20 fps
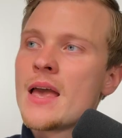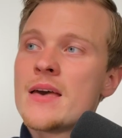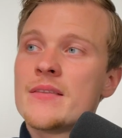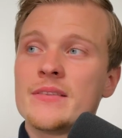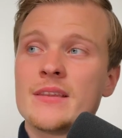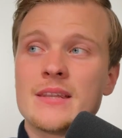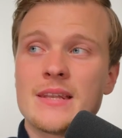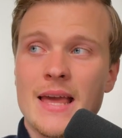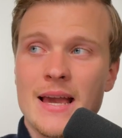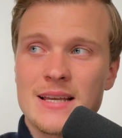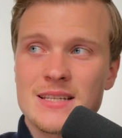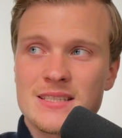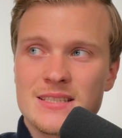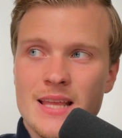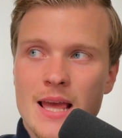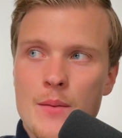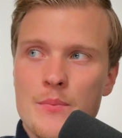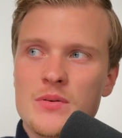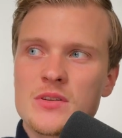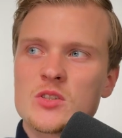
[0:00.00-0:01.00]
The next
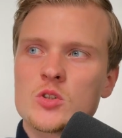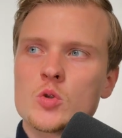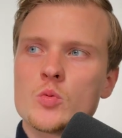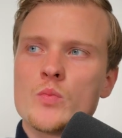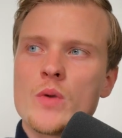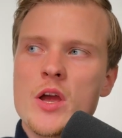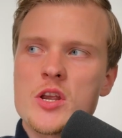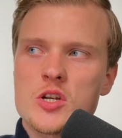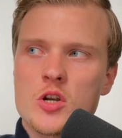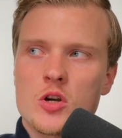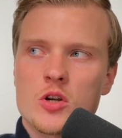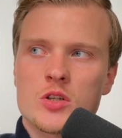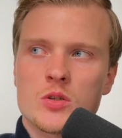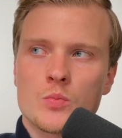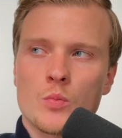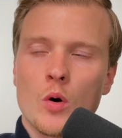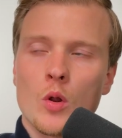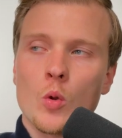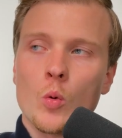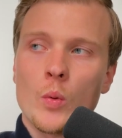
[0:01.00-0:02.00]
step is to measure
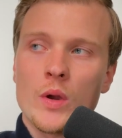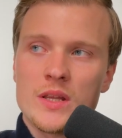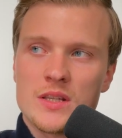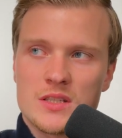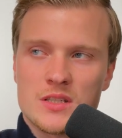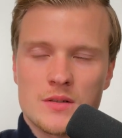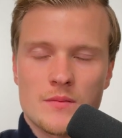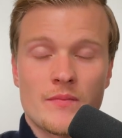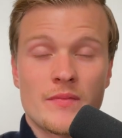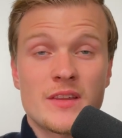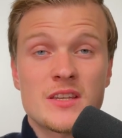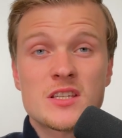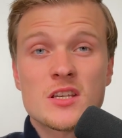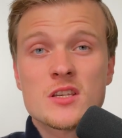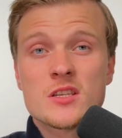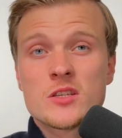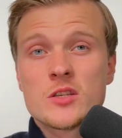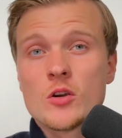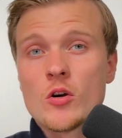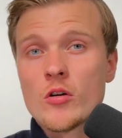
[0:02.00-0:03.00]
small wins. This
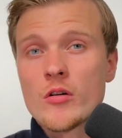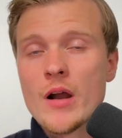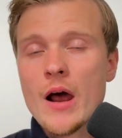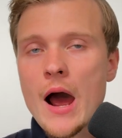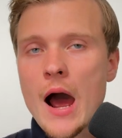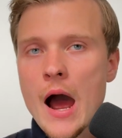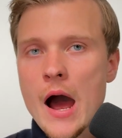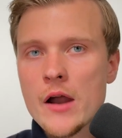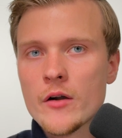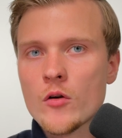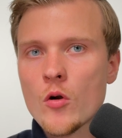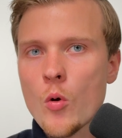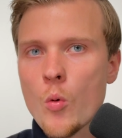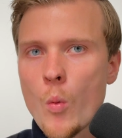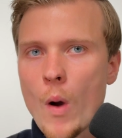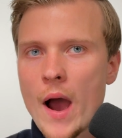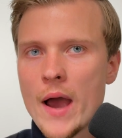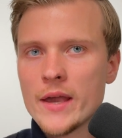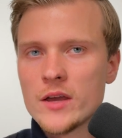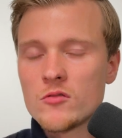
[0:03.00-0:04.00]
is your
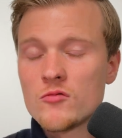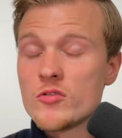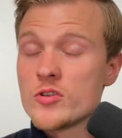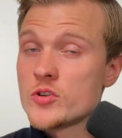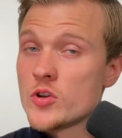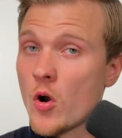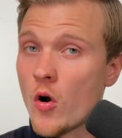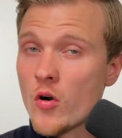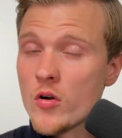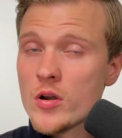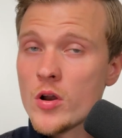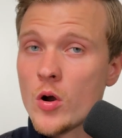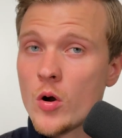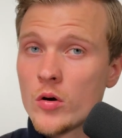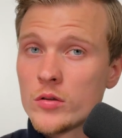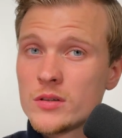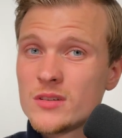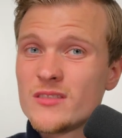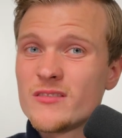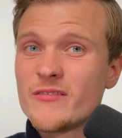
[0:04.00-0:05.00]
ROI, return
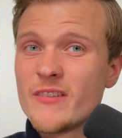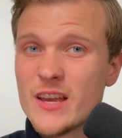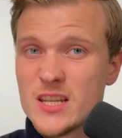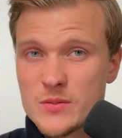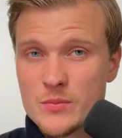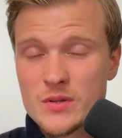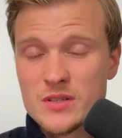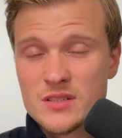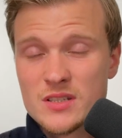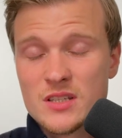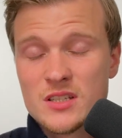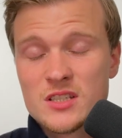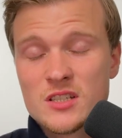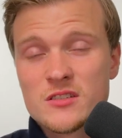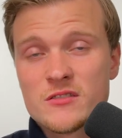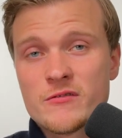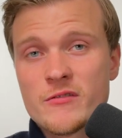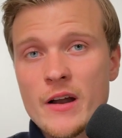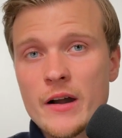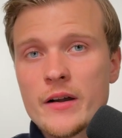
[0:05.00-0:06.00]
on investment. This is
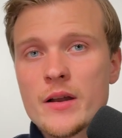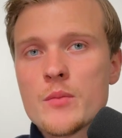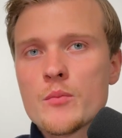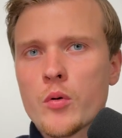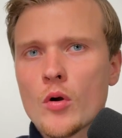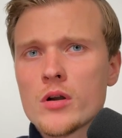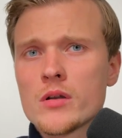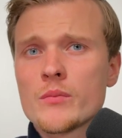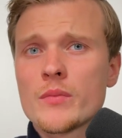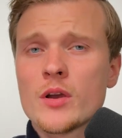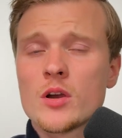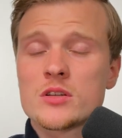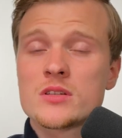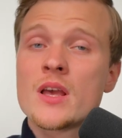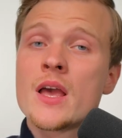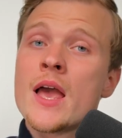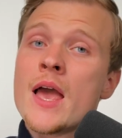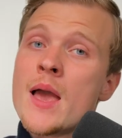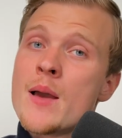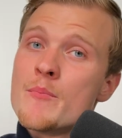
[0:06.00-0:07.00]
very important because
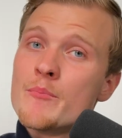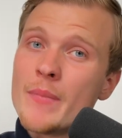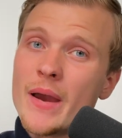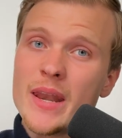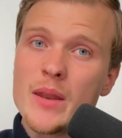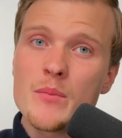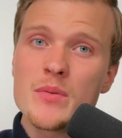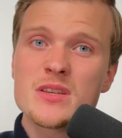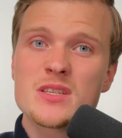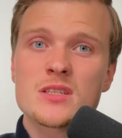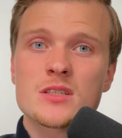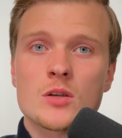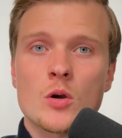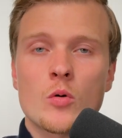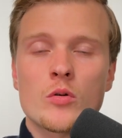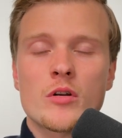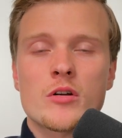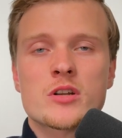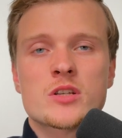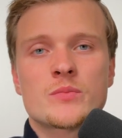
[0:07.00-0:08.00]
many business
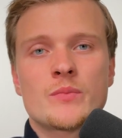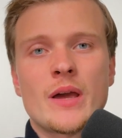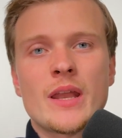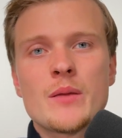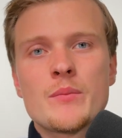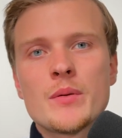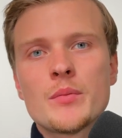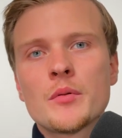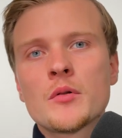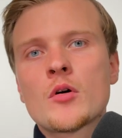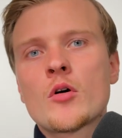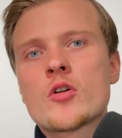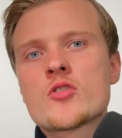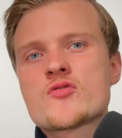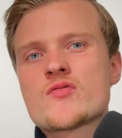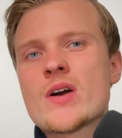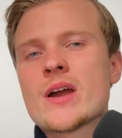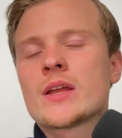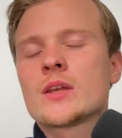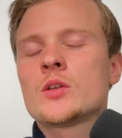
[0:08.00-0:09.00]
owners, many people who are
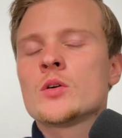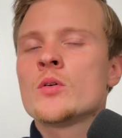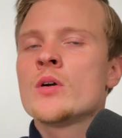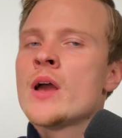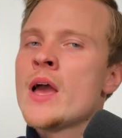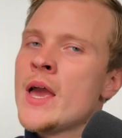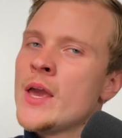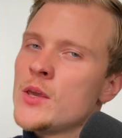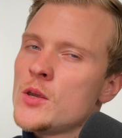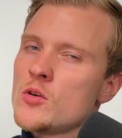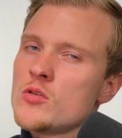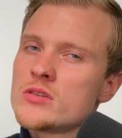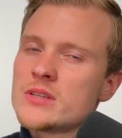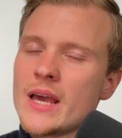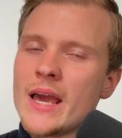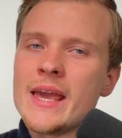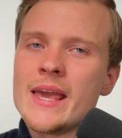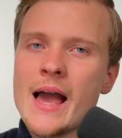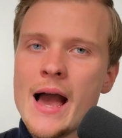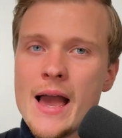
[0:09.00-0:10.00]
trying to use
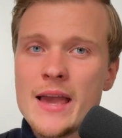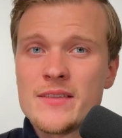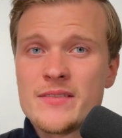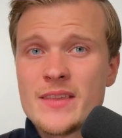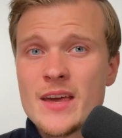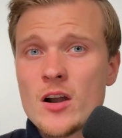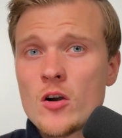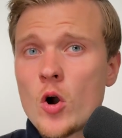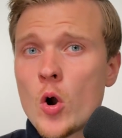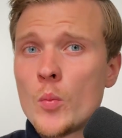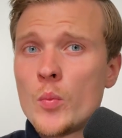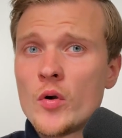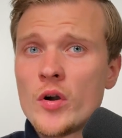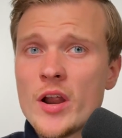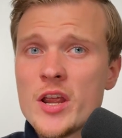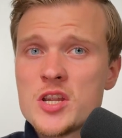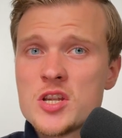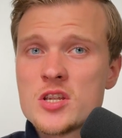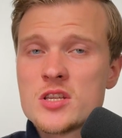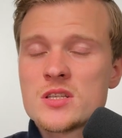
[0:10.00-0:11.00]
AI in their
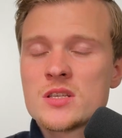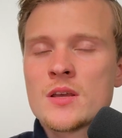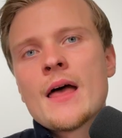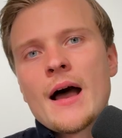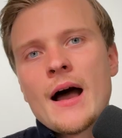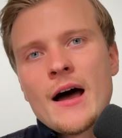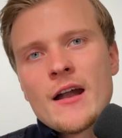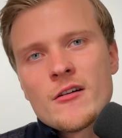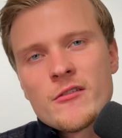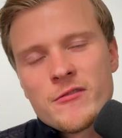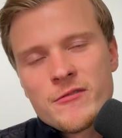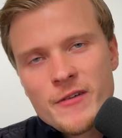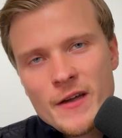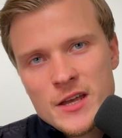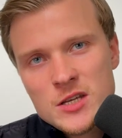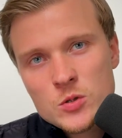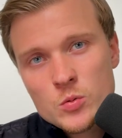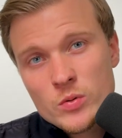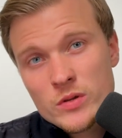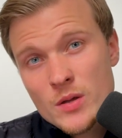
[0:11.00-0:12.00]
operations are
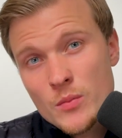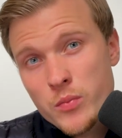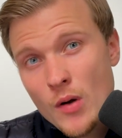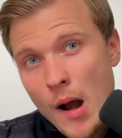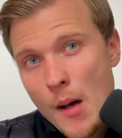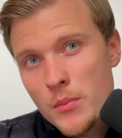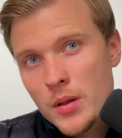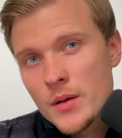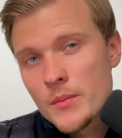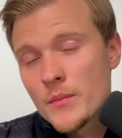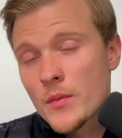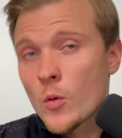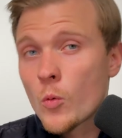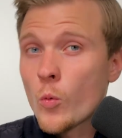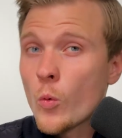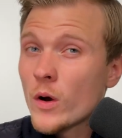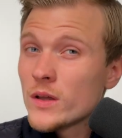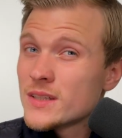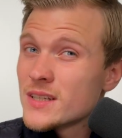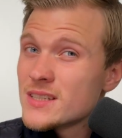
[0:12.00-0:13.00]
faced with the problem.
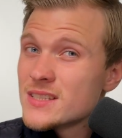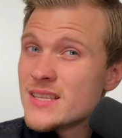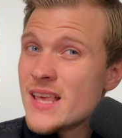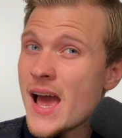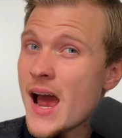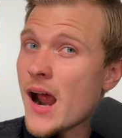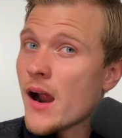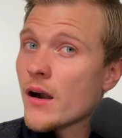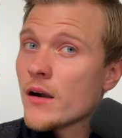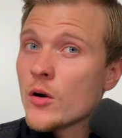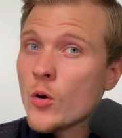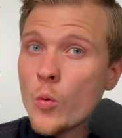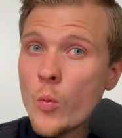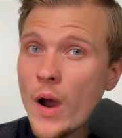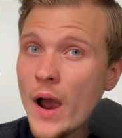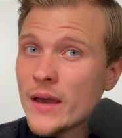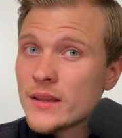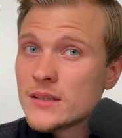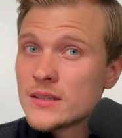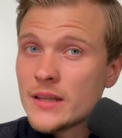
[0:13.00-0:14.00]
What is the
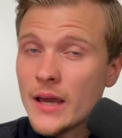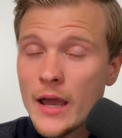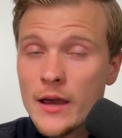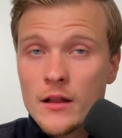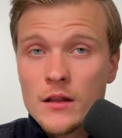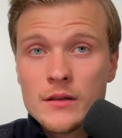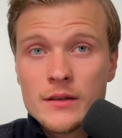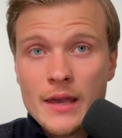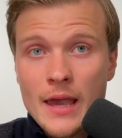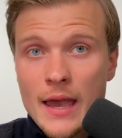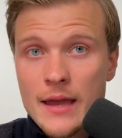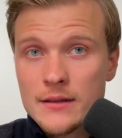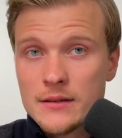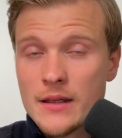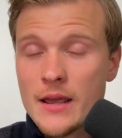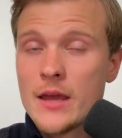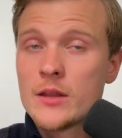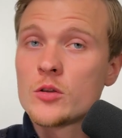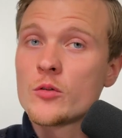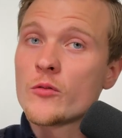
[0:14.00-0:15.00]
ROI that I'll get?
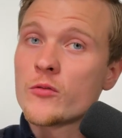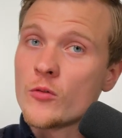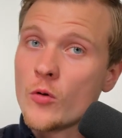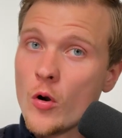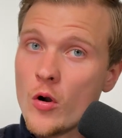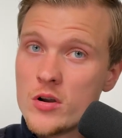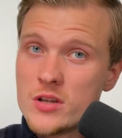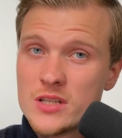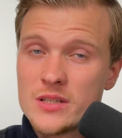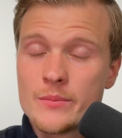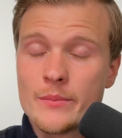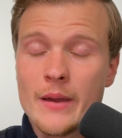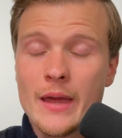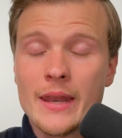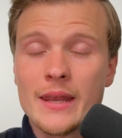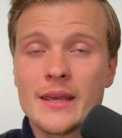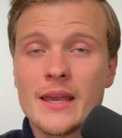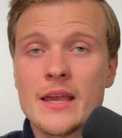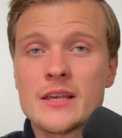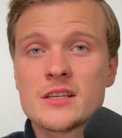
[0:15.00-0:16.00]
And of course, in
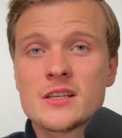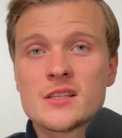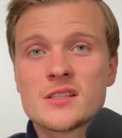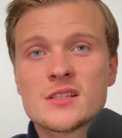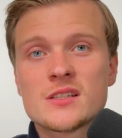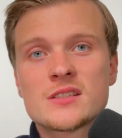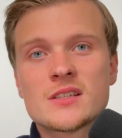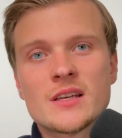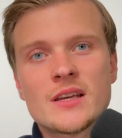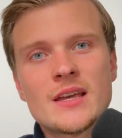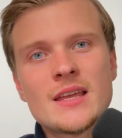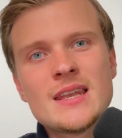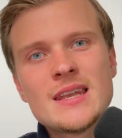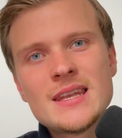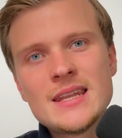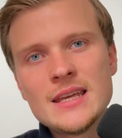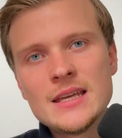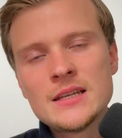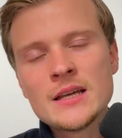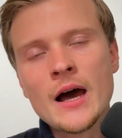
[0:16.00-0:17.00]
many cases, it's
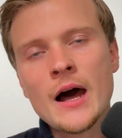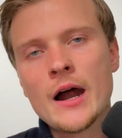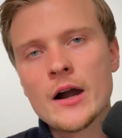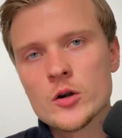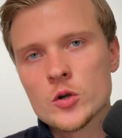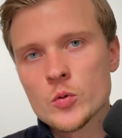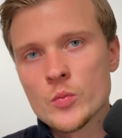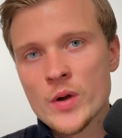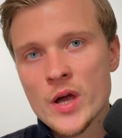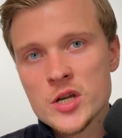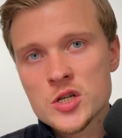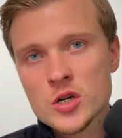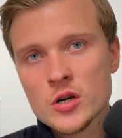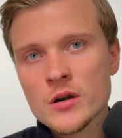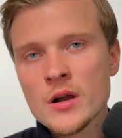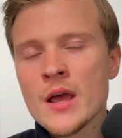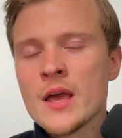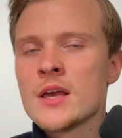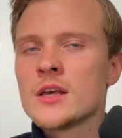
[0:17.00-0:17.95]
indeed hard to measure.